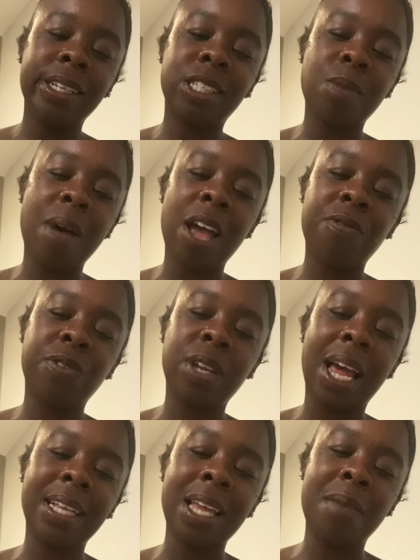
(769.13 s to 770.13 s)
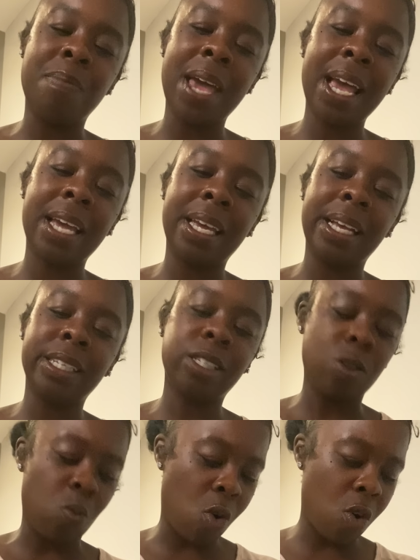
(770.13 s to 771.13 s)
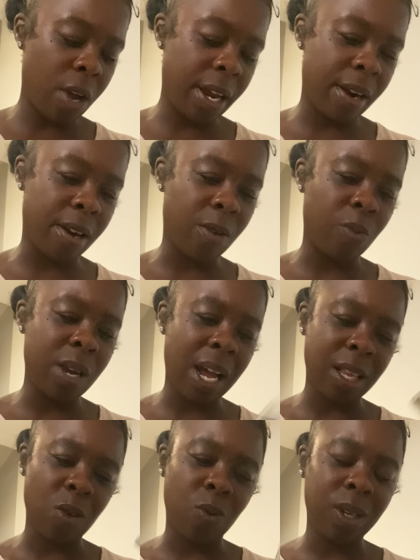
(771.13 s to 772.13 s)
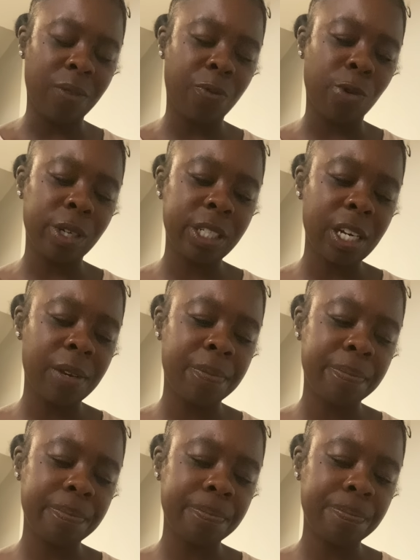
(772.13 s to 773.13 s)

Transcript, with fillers: Somebody feel like they back against the wall here. We got the Wheel of Fortune.